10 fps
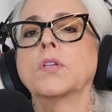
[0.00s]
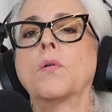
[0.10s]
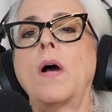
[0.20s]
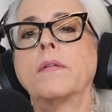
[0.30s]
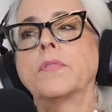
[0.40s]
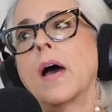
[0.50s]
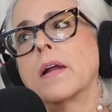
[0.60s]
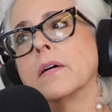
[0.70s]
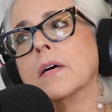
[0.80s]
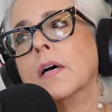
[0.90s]
So I've
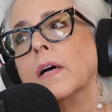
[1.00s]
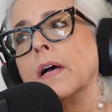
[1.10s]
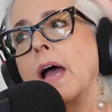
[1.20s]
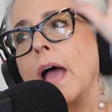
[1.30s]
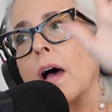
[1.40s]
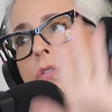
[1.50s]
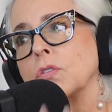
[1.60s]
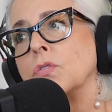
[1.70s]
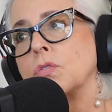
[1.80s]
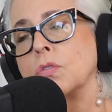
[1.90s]
got to
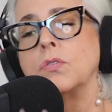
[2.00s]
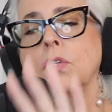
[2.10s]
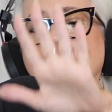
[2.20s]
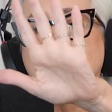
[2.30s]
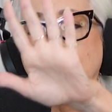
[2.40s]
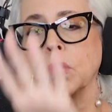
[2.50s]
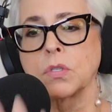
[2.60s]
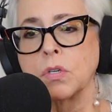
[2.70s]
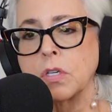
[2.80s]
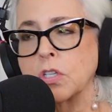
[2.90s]
outdo Susie or do
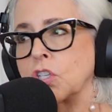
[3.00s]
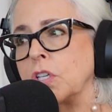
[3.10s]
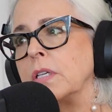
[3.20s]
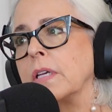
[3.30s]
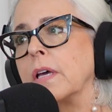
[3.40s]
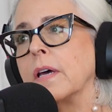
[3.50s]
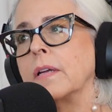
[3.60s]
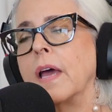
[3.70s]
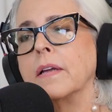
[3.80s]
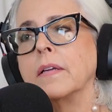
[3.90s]
as good as she
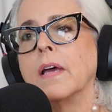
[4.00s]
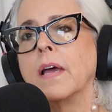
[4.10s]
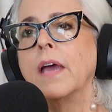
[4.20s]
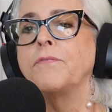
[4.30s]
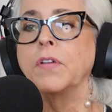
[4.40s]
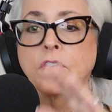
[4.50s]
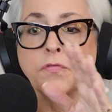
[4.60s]
did. And if it's